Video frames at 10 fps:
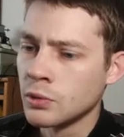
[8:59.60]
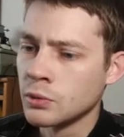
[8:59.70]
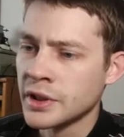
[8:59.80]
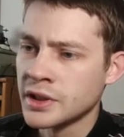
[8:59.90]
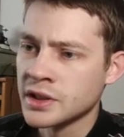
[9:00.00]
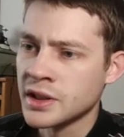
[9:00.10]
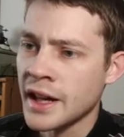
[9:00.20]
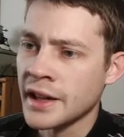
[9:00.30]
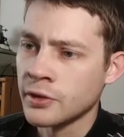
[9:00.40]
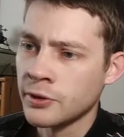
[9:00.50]
which
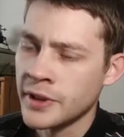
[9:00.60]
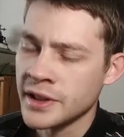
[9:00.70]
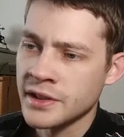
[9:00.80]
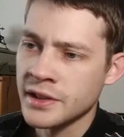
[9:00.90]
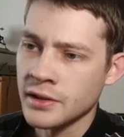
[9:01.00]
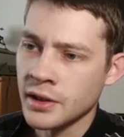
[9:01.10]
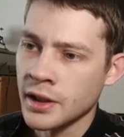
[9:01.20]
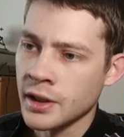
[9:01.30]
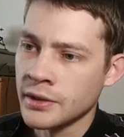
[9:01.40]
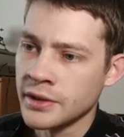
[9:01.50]
style fits
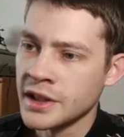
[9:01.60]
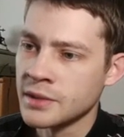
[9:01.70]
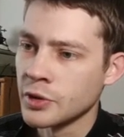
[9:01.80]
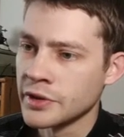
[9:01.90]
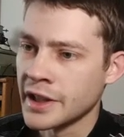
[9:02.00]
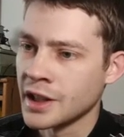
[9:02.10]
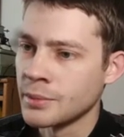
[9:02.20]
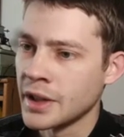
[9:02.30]
each mosaic